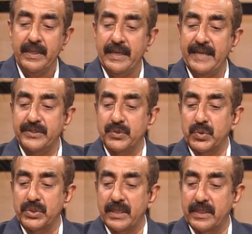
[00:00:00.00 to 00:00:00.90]
and
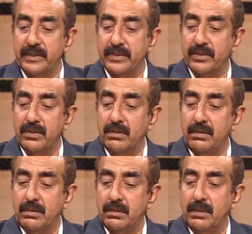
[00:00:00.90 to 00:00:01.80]
social control
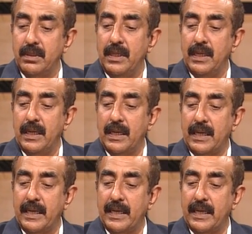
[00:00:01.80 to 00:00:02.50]
are